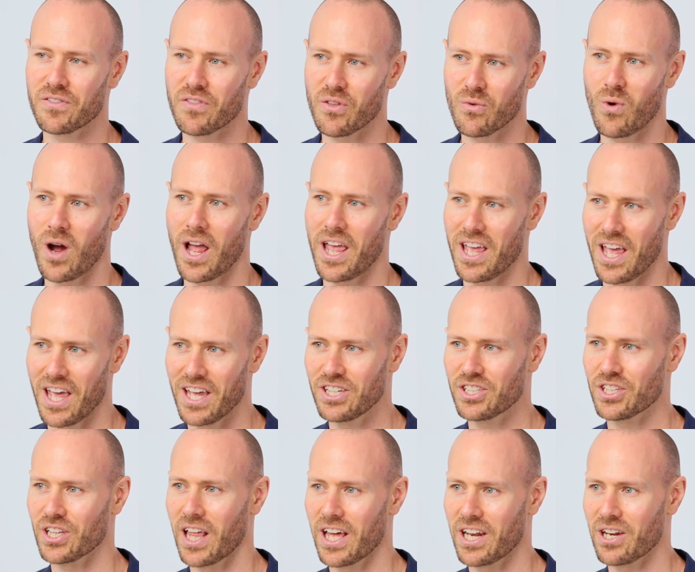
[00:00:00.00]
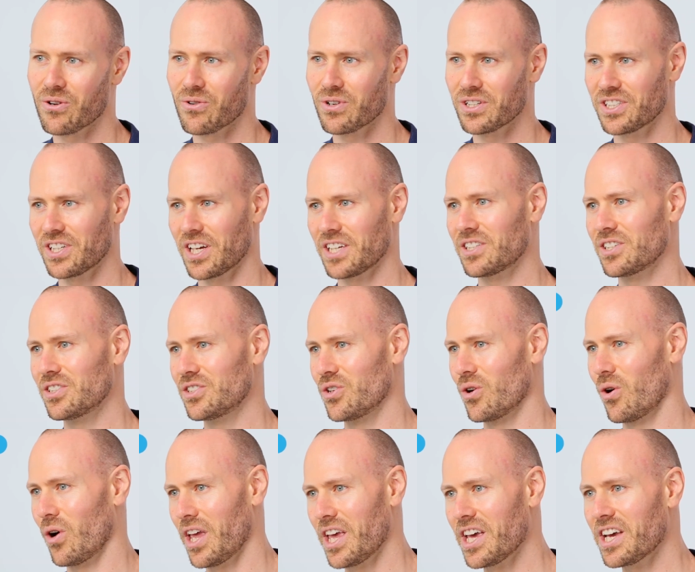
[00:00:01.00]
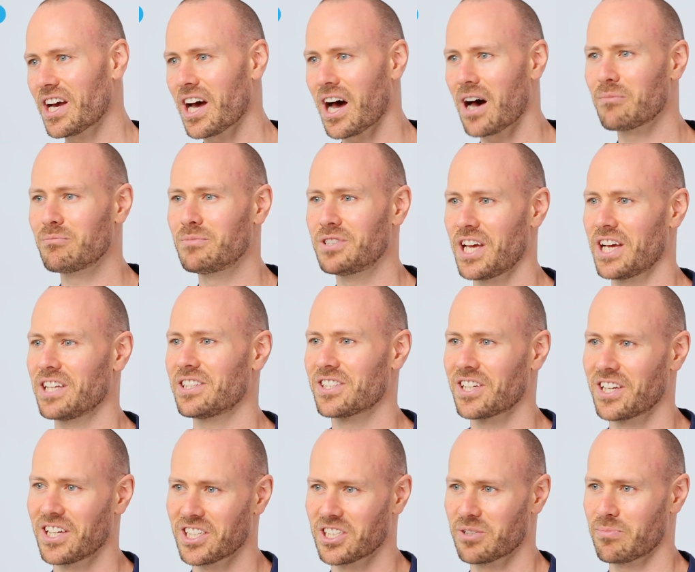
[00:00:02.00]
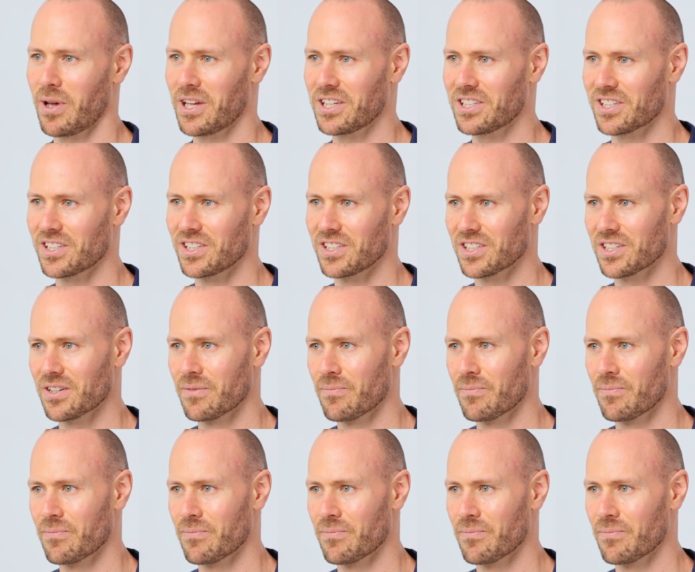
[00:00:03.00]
the way each lender assesses your income, debts, and expenses.